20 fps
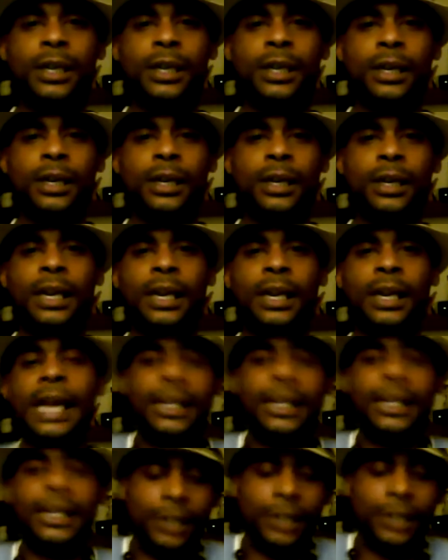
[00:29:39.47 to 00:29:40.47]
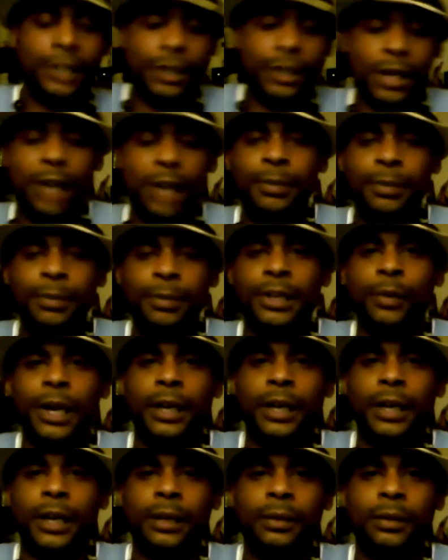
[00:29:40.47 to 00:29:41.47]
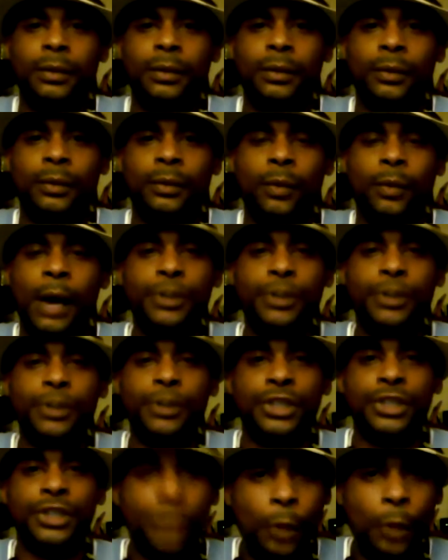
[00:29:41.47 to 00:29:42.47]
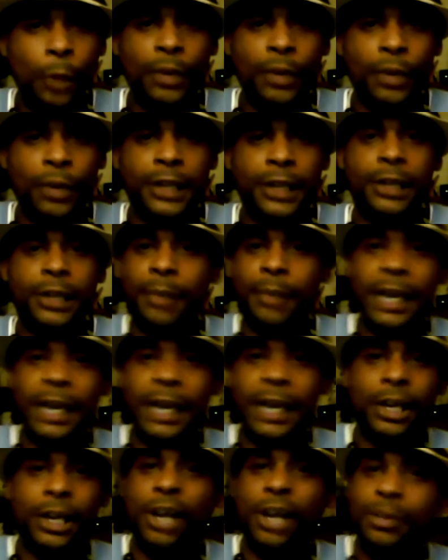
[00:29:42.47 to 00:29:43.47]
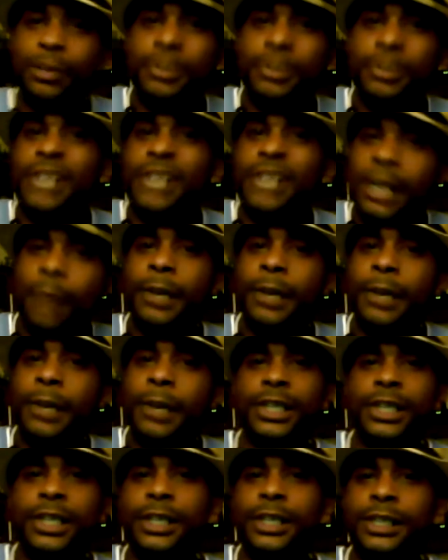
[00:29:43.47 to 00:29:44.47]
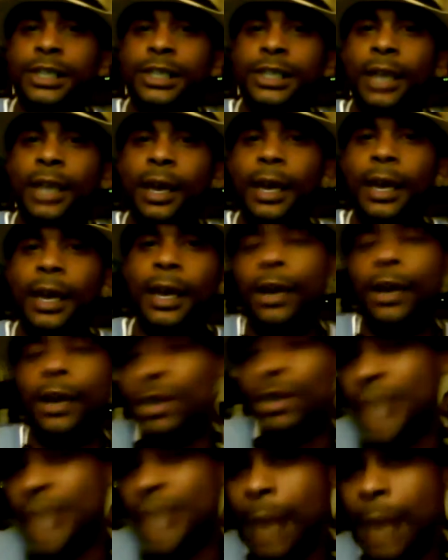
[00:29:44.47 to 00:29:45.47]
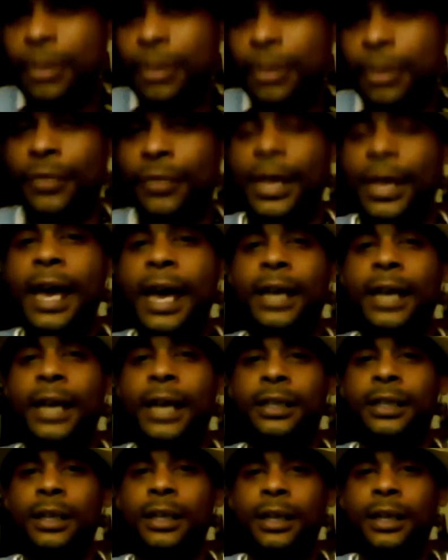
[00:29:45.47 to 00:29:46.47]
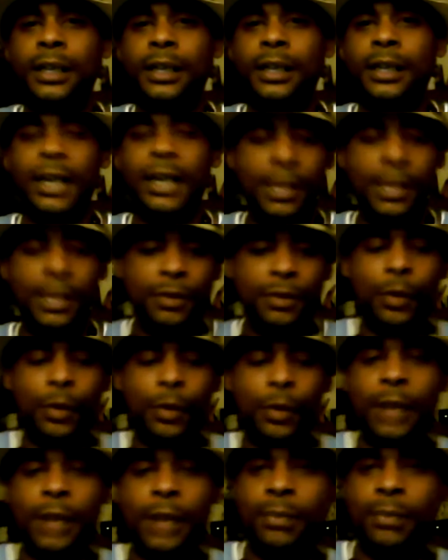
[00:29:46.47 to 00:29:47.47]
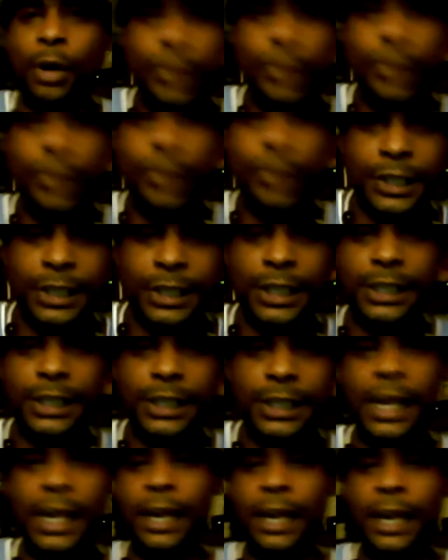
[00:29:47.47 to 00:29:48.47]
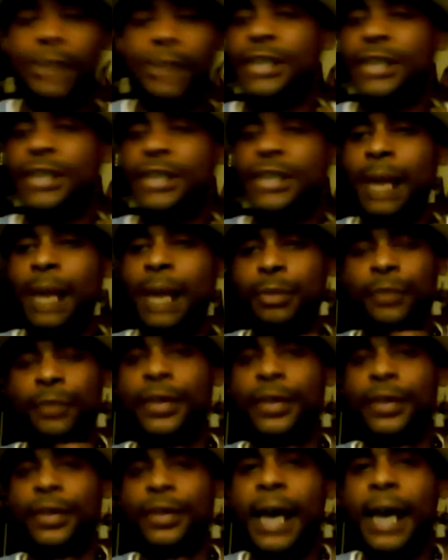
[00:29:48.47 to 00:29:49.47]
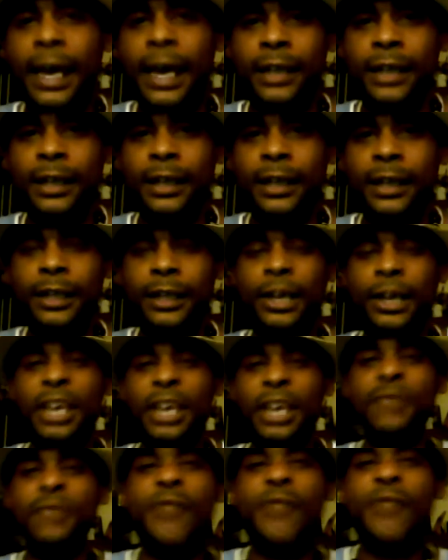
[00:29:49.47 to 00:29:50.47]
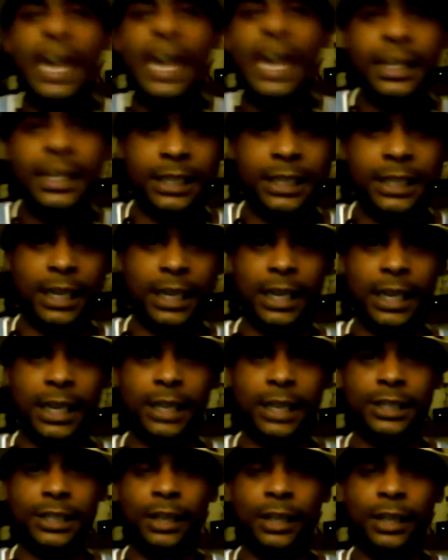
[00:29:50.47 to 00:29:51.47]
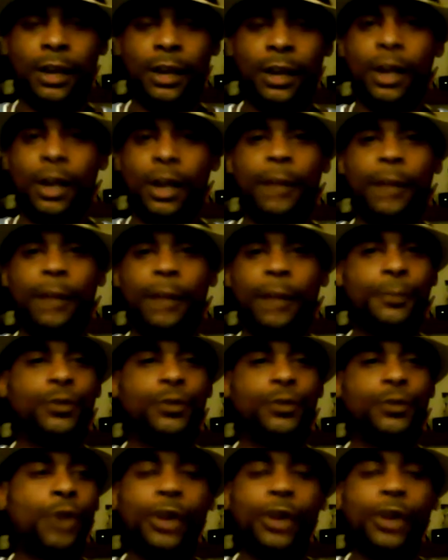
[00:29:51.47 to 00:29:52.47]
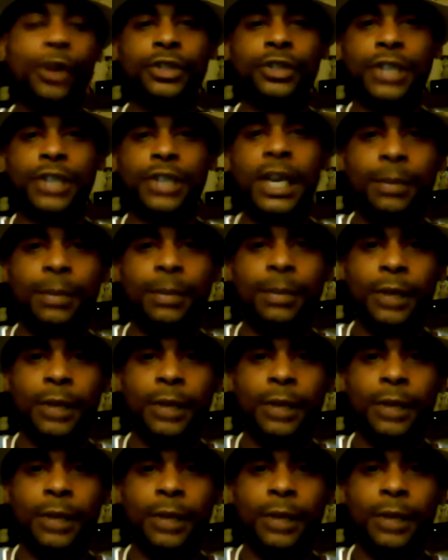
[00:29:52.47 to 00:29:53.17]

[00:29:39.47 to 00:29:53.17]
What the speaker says: landed on a company where, wow, it's a no-brainer. They're paying 100% commissions, and on top of that, they're giving away bonuses. On top of that, the event tickets are dirt cheap.